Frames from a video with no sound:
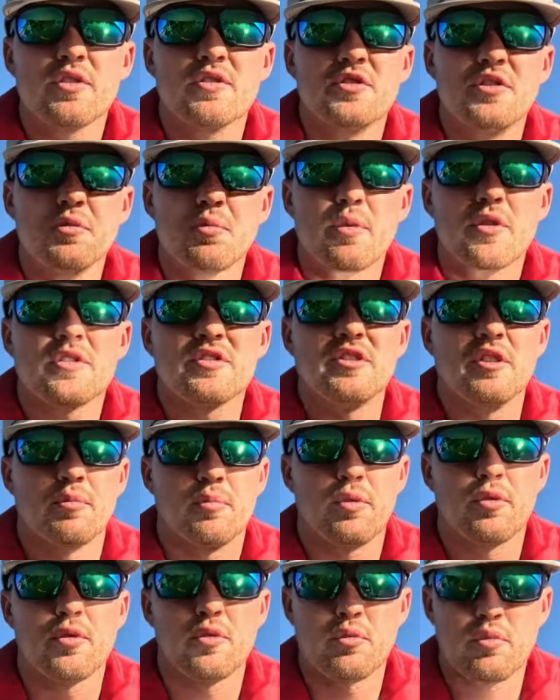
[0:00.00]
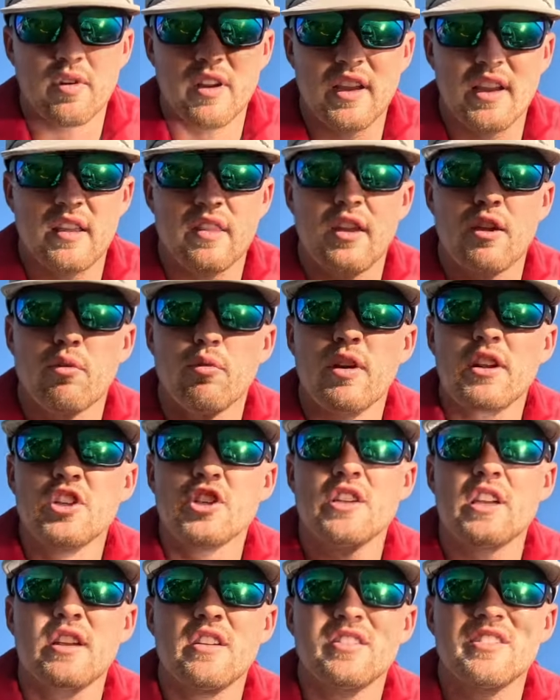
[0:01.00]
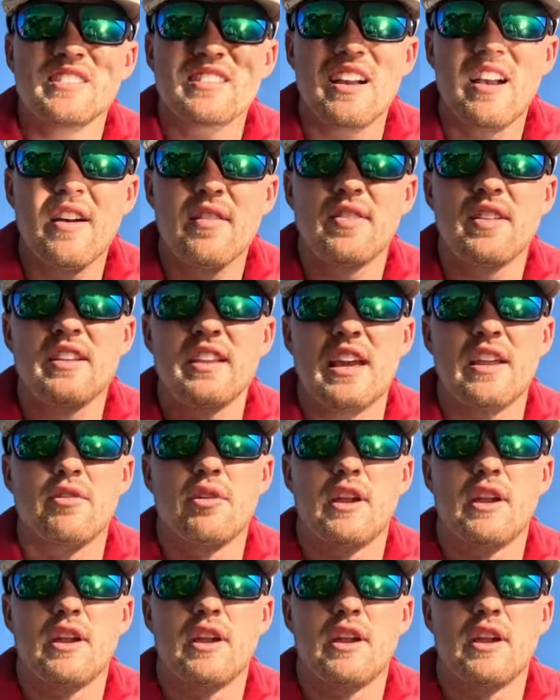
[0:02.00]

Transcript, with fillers: super simple to rig. The originators of the Ned